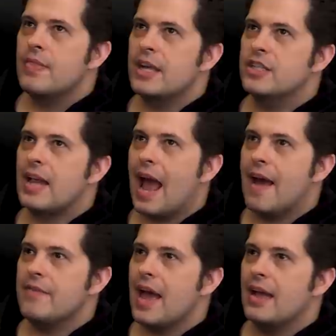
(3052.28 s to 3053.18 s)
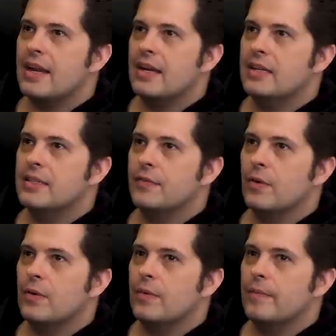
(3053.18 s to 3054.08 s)
They should have that in a
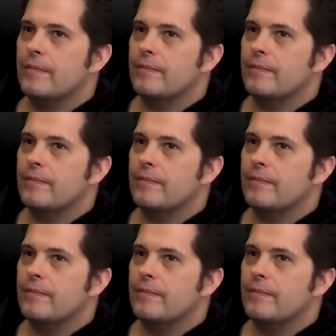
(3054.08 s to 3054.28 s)
different